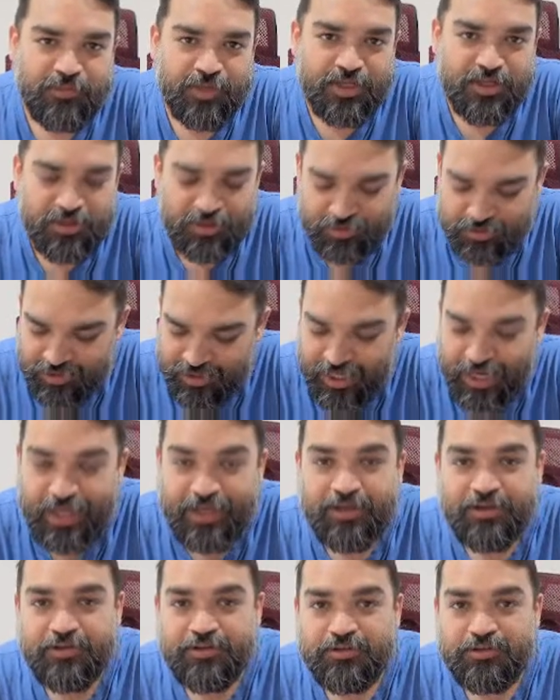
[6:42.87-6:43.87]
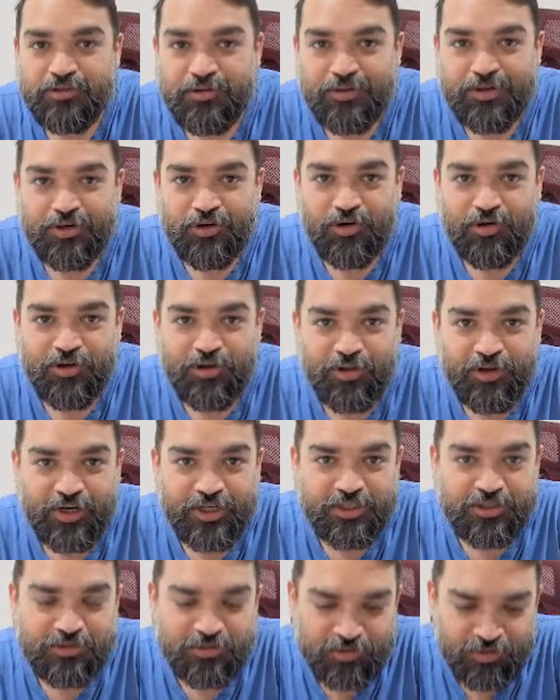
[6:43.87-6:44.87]
Slack. You can talk to your agent
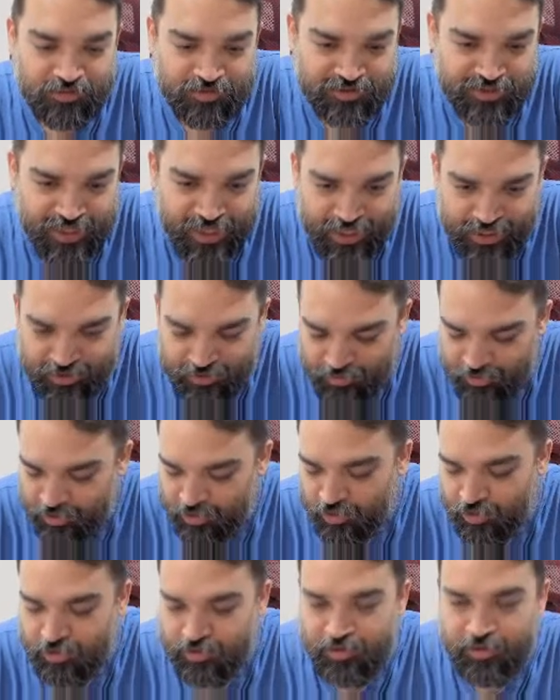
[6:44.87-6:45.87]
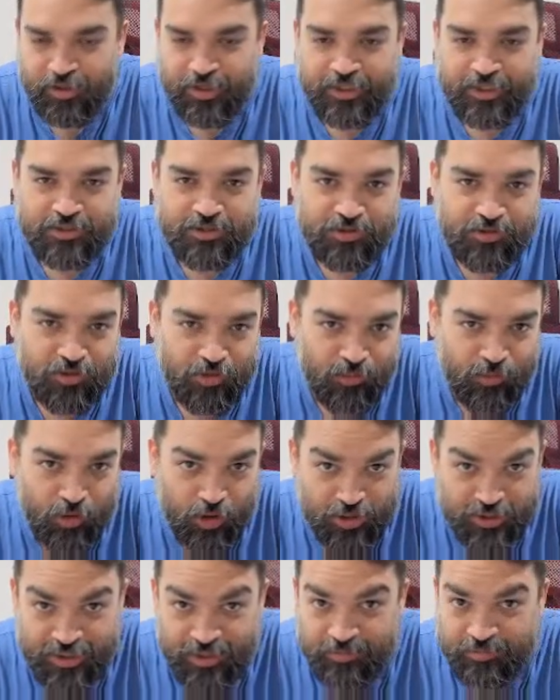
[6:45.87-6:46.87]
through Slack. You can talk to your agent through
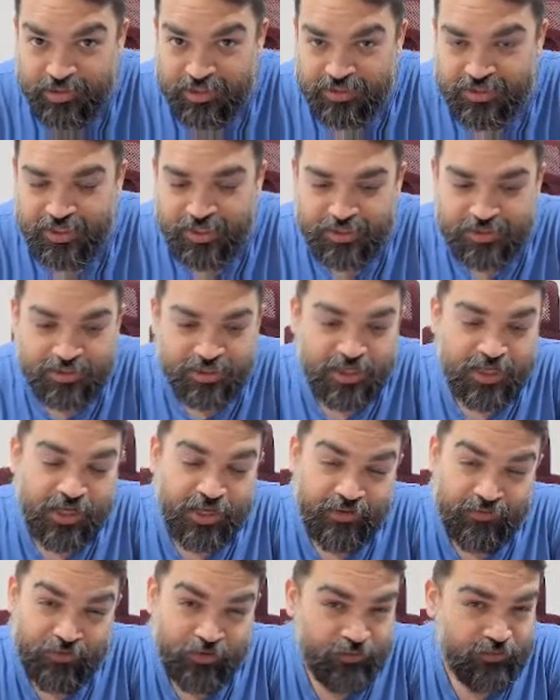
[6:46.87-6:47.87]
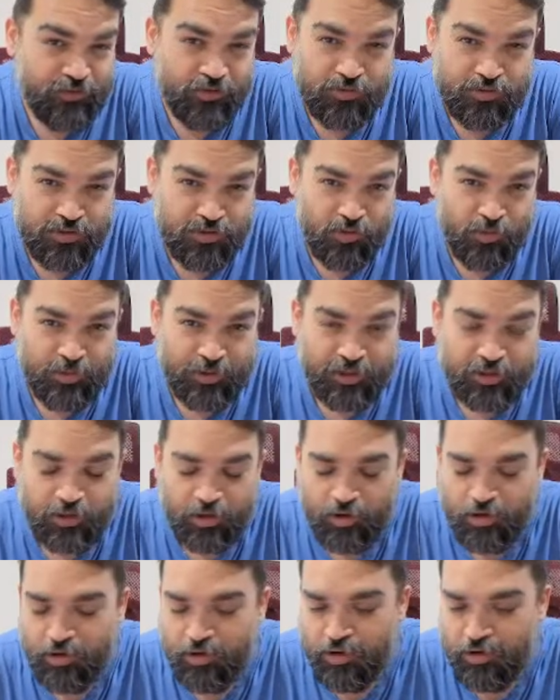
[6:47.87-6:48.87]
WhatsApp these days. If you've used
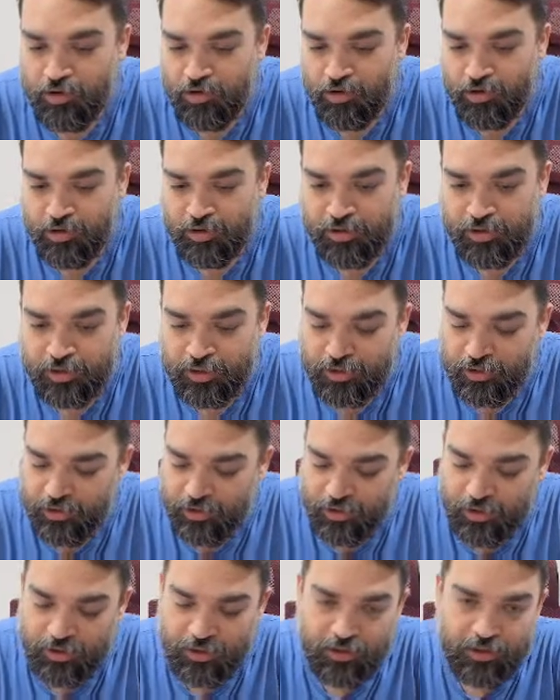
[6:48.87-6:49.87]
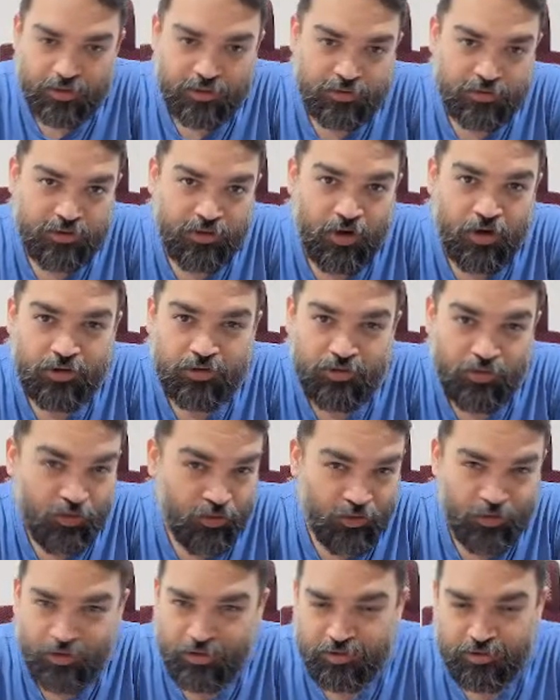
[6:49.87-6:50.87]
OpenClaw or Claude Code,
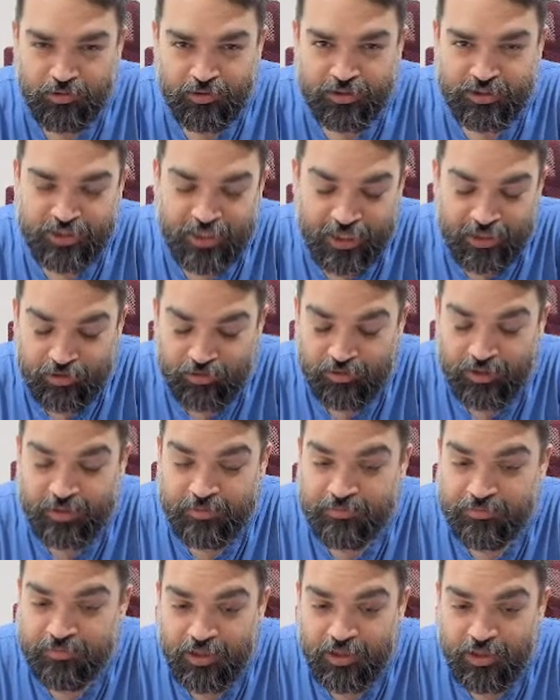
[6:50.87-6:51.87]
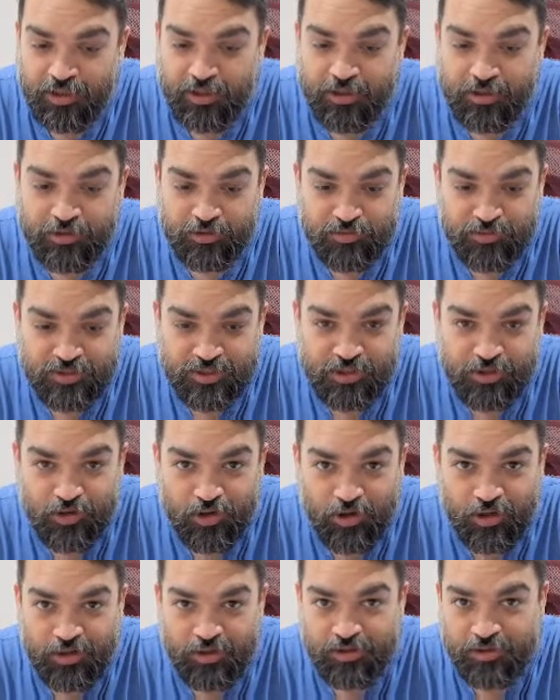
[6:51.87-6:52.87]
you can chat to them using your
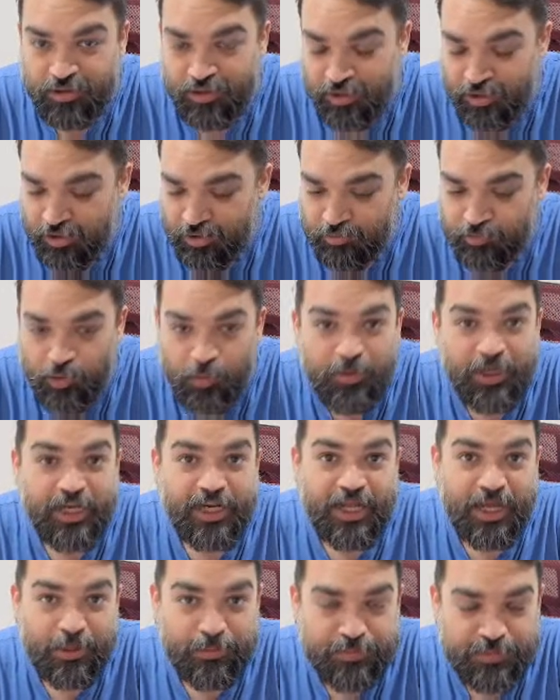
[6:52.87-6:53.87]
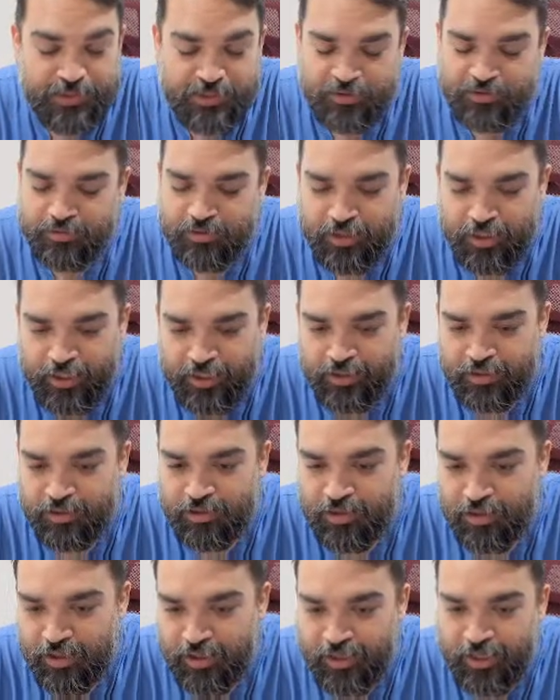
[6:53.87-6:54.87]
mobile apps, right?
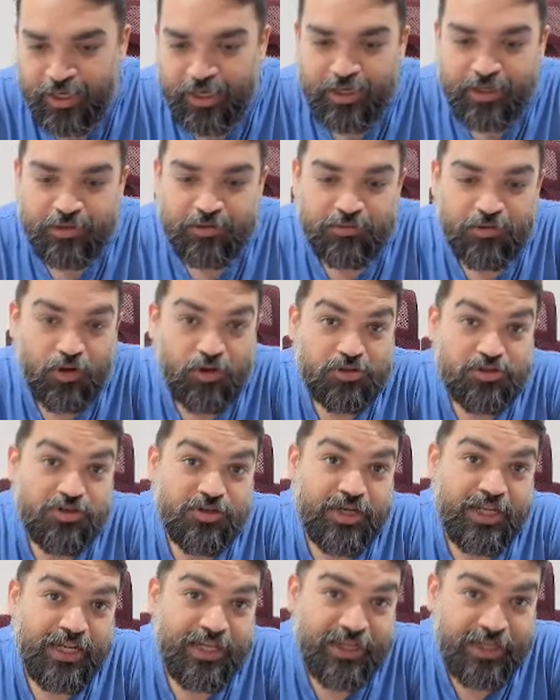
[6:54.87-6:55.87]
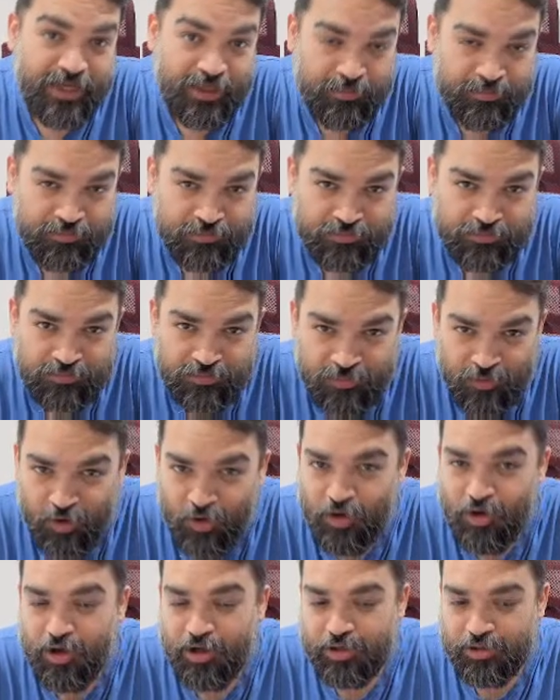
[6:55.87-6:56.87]
And also Telegram,
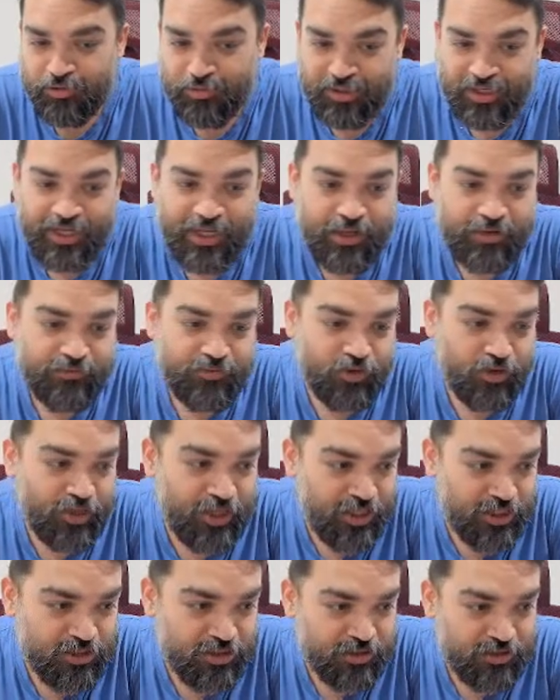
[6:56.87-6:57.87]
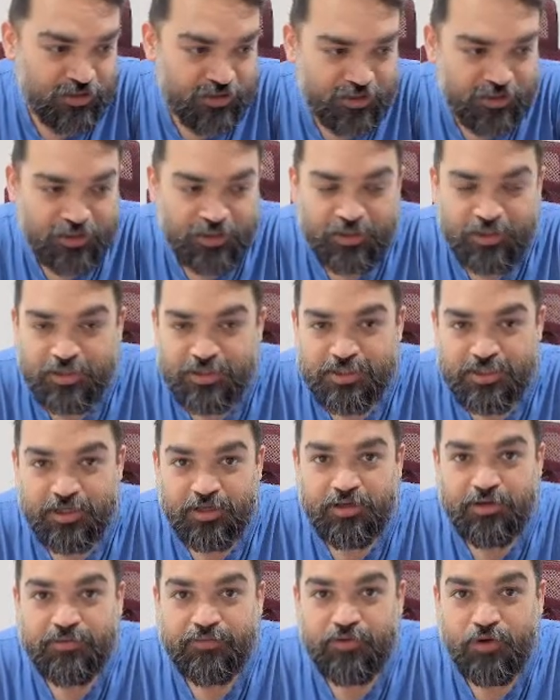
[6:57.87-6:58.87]
or you can have your agent
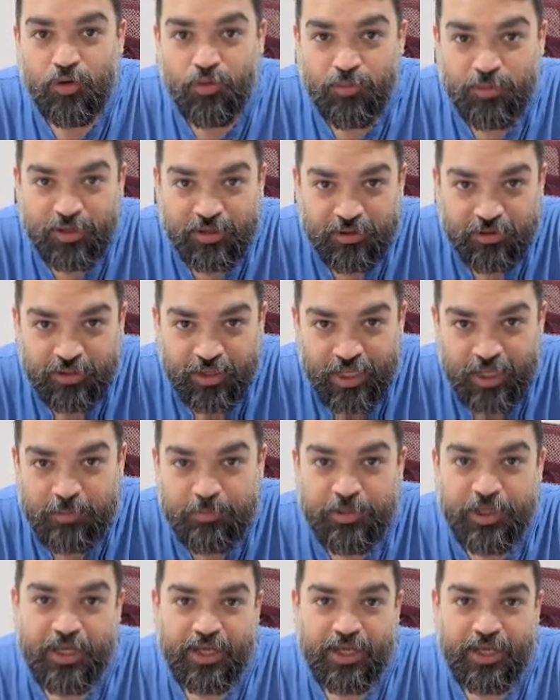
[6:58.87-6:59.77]
serve over a API